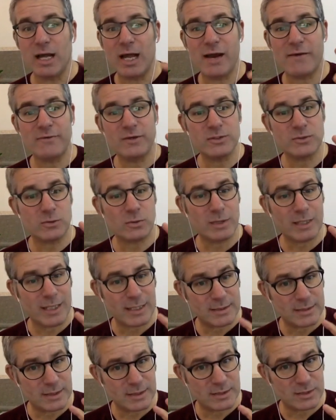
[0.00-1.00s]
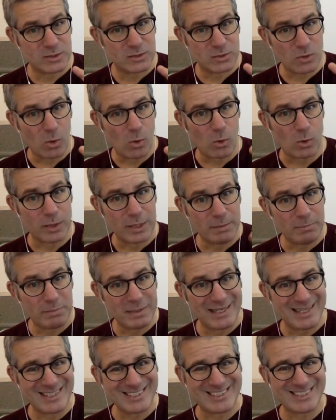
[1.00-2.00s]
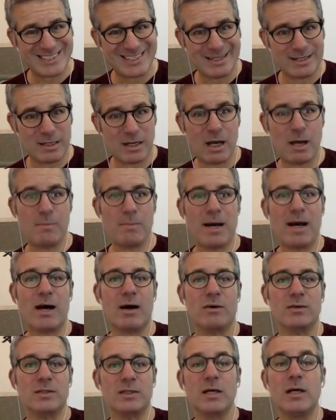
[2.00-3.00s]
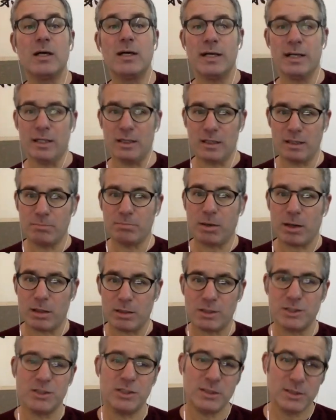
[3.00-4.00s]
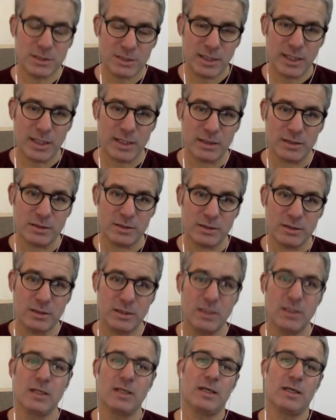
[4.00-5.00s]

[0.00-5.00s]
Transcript: Every sword has its soul. It begins to come out in the polishing stage.